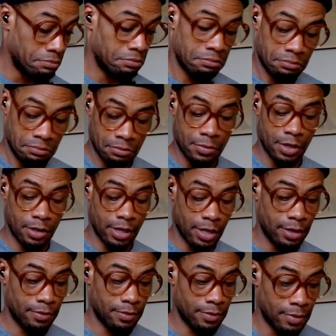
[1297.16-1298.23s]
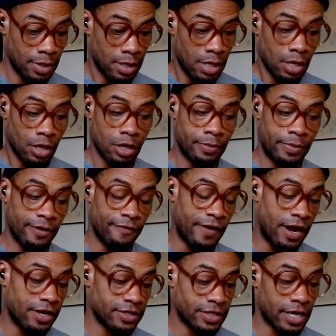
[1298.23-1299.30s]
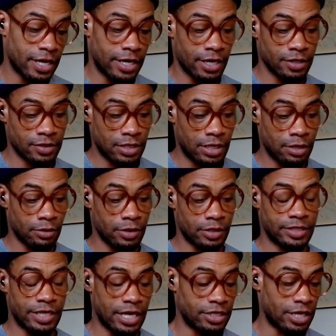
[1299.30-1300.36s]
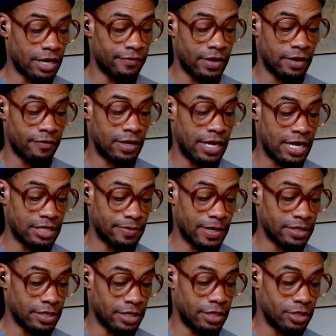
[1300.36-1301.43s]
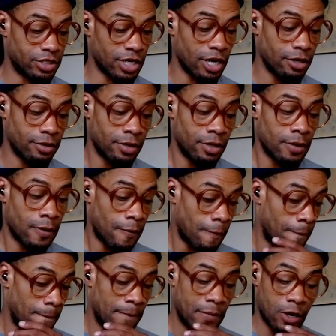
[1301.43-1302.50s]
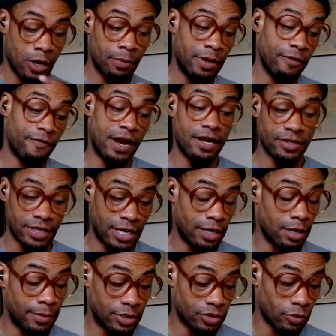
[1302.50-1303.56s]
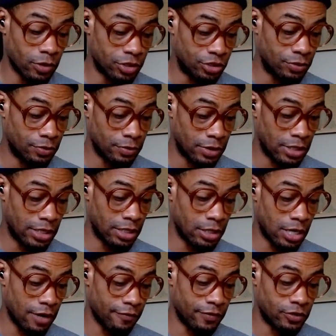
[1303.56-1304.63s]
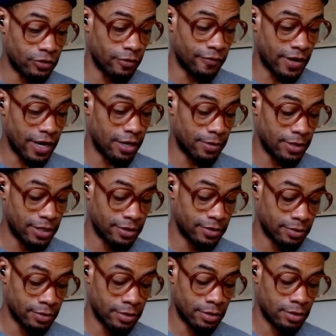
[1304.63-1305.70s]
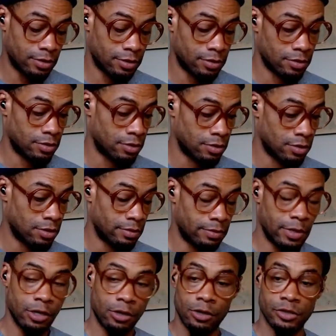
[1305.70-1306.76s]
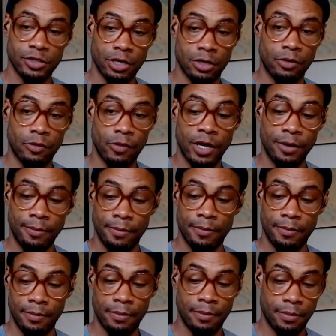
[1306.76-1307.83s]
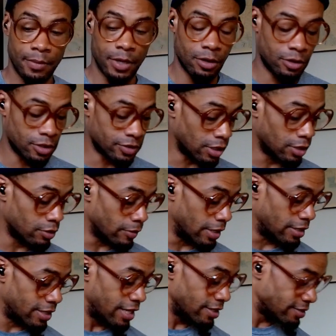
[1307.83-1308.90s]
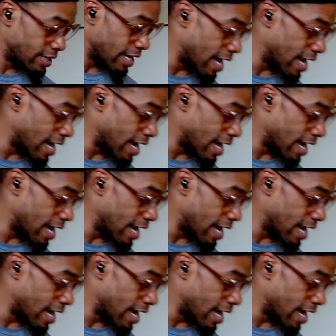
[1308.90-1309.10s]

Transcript: Alright. Could be a fire sign, Aries Leo, or Sag, have a heavily aspect of your chart. Could be a fire sign coming towards you. Can I get a card for two or five, please? Miracles are on the way. Miracles are on the way. Thanks, Dad.